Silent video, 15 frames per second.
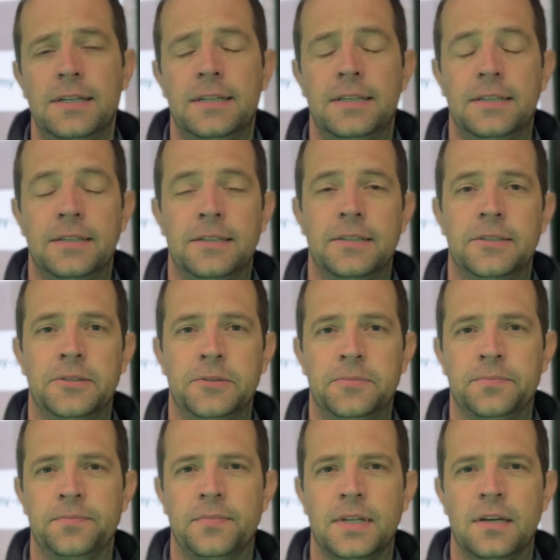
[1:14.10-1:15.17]

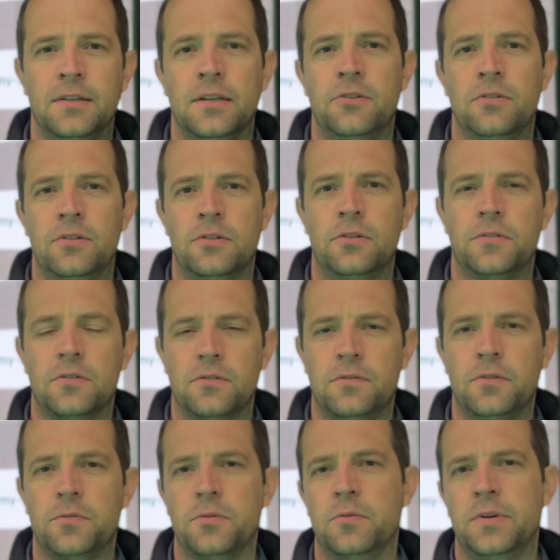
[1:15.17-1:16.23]
And there are lots of
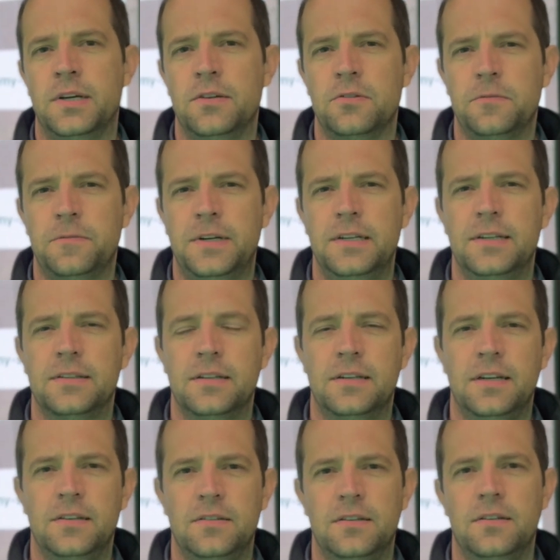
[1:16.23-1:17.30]
different ways of finding the
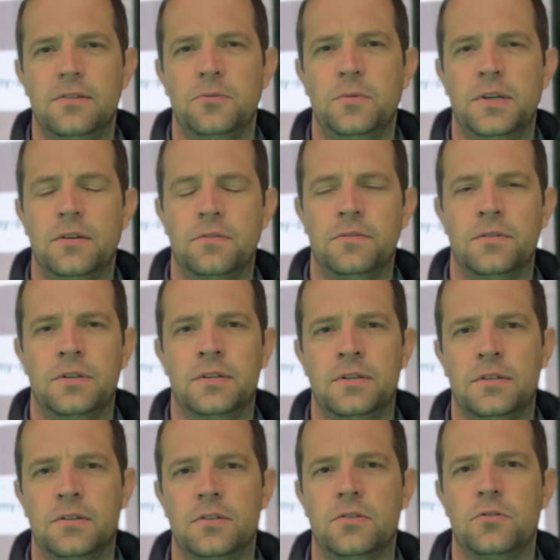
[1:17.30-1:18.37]
data. We have
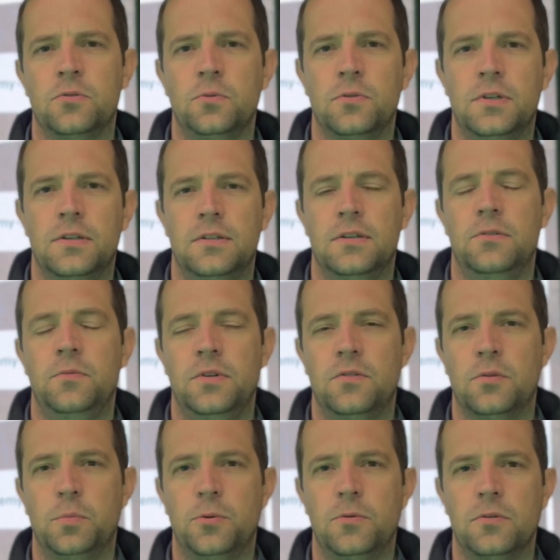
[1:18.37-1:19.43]
a toolkit that we
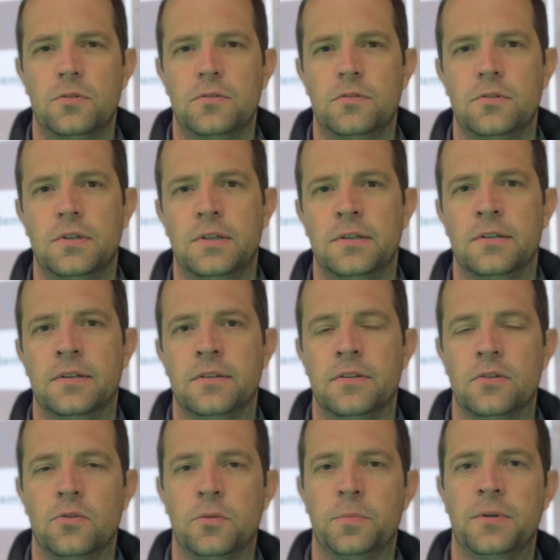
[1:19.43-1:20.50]
support under
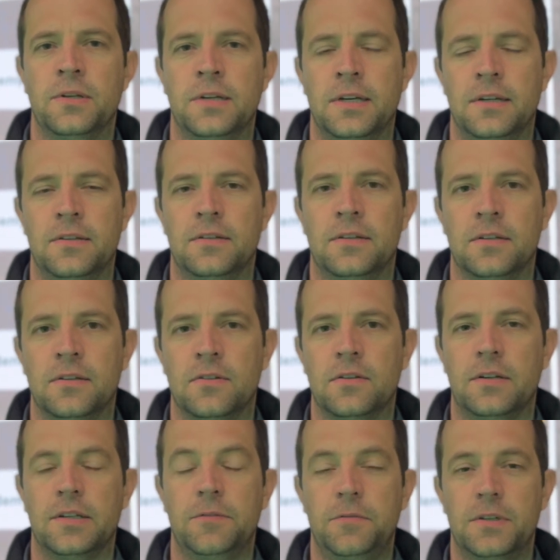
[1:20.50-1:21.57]
the Open Data
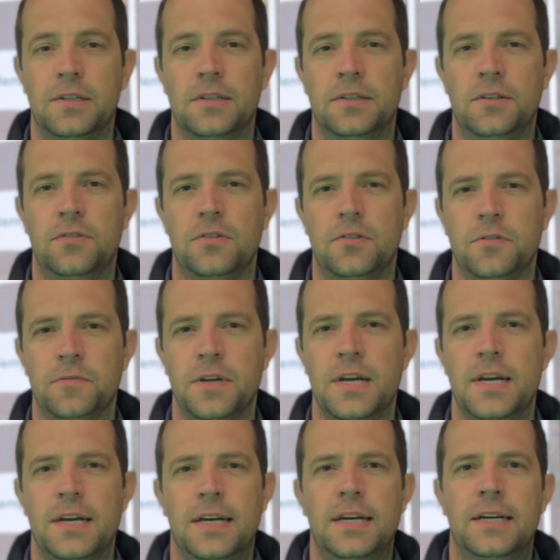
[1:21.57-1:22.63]
South Africa initiative,
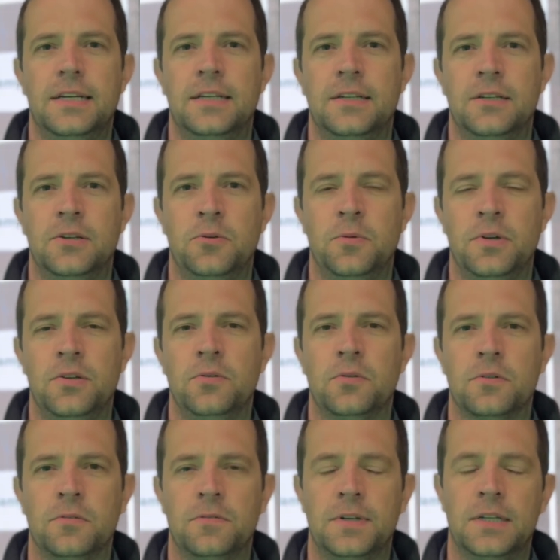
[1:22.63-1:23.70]
where you
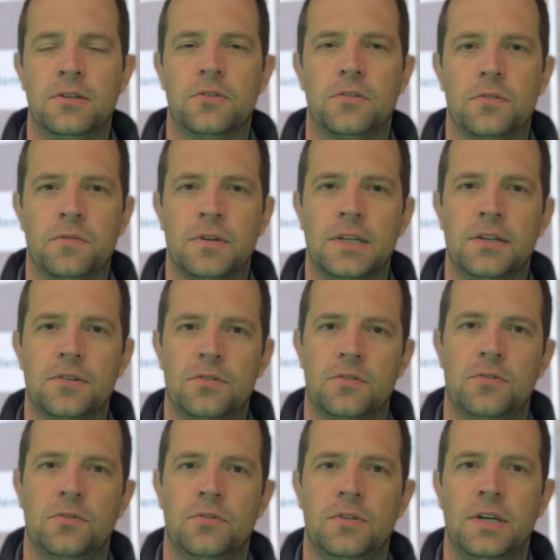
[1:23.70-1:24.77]
can find lots of links
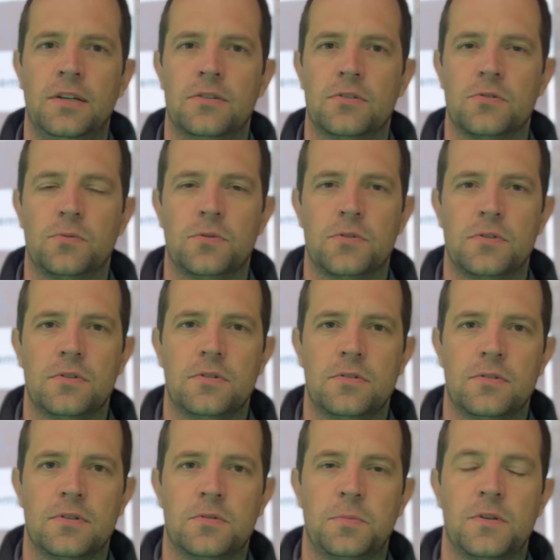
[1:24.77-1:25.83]
to data
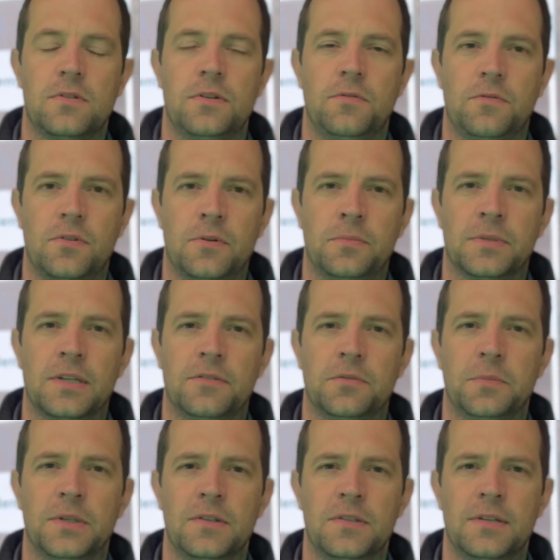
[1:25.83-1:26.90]
sources, especially from
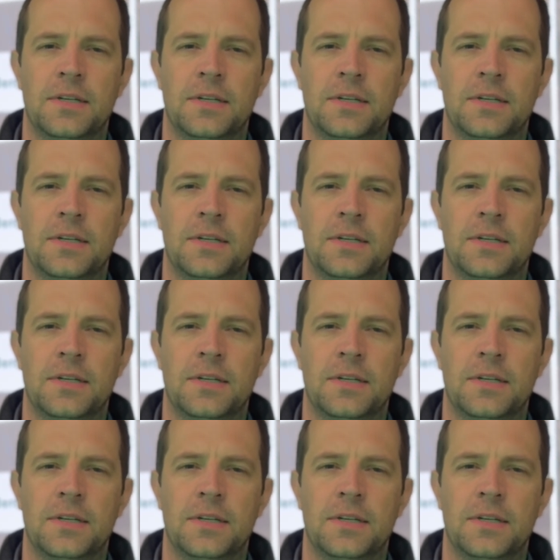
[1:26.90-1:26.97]
government.